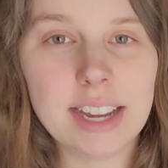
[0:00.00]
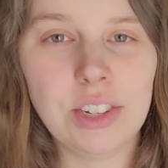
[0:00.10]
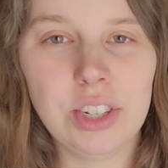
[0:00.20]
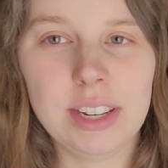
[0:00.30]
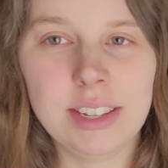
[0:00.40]

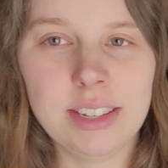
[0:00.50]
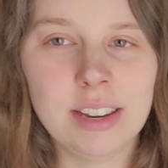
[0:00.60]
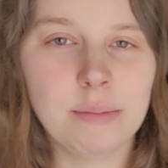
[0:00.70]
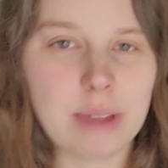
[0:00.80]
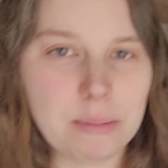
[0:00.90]
It's just
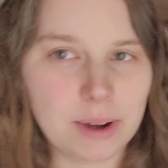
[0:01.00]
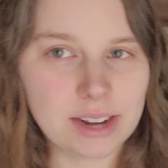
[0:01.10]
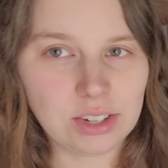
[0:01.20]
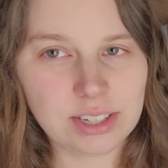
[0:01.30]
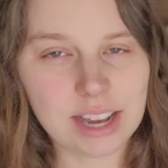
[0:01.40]
my
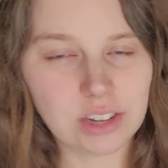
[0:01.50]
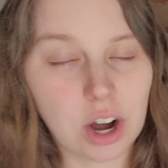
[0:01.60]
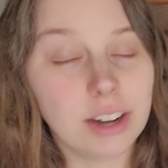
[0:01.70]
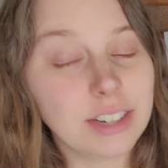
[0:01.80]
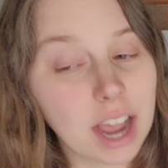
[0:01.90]
brain just has a
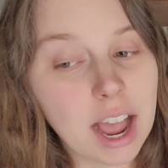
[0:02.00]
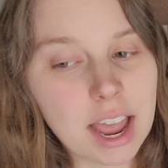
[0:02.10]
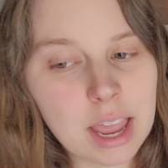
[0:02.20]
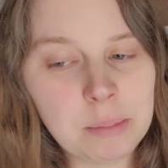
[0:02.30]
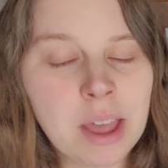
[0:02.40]
hard
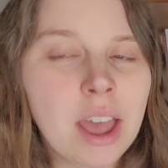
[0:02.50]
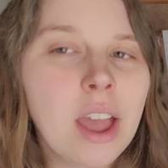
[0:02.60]
time